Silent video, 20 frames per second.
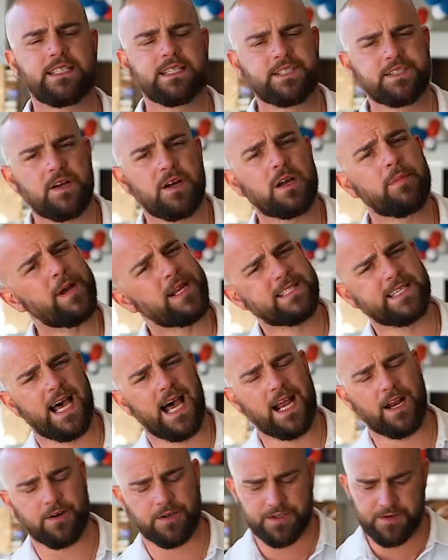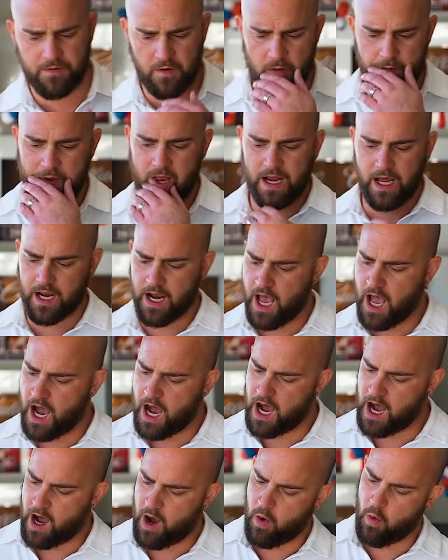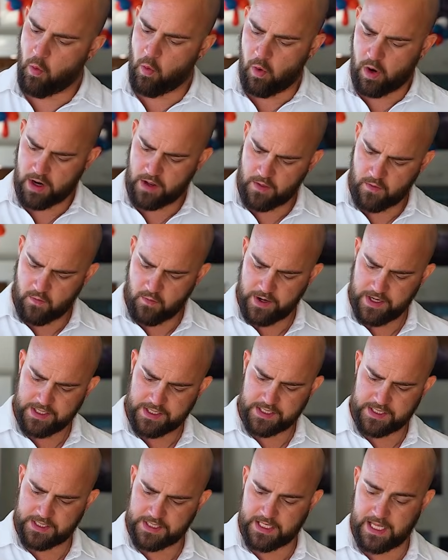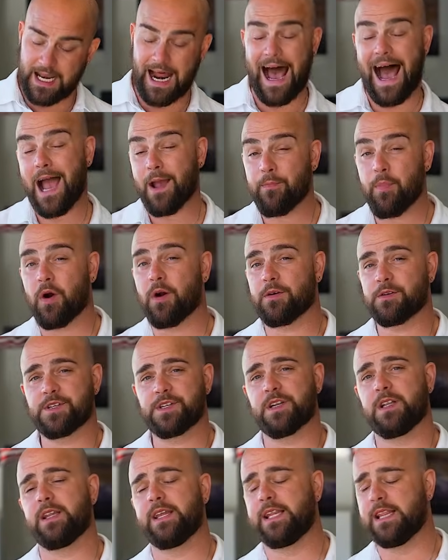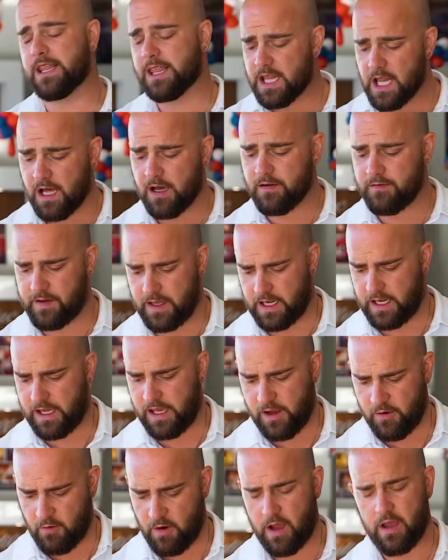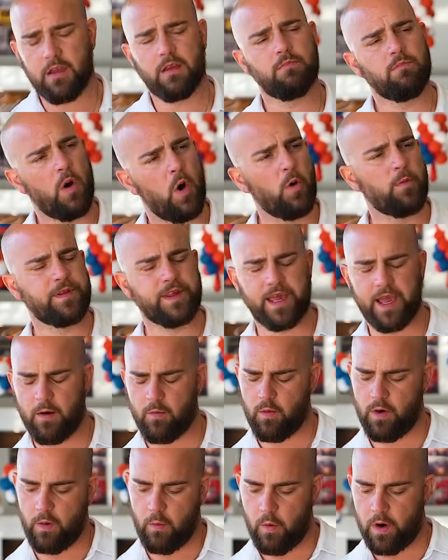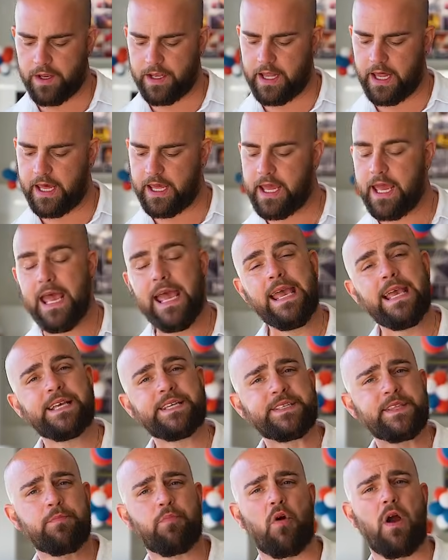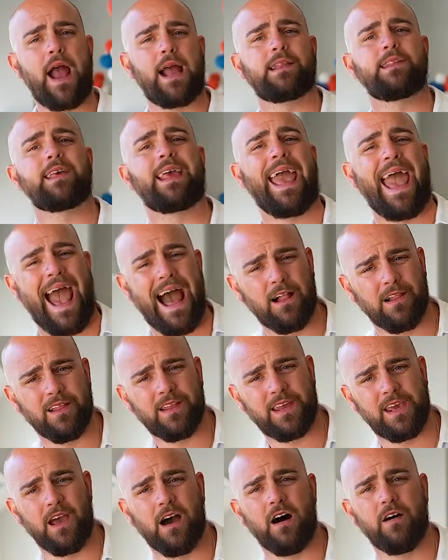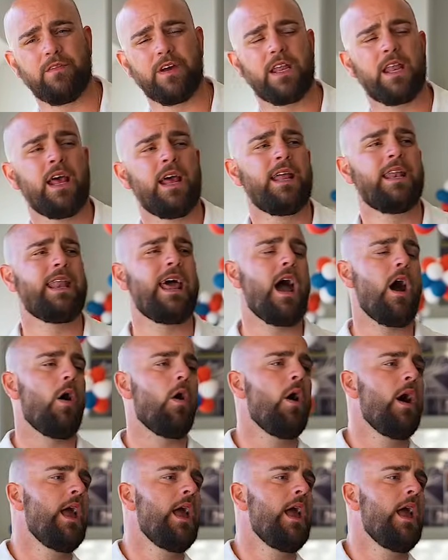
let's talk about tires for a minute. One of the reasons that I personally love an E-Ray and hope to get one day is the practicality of it. Now,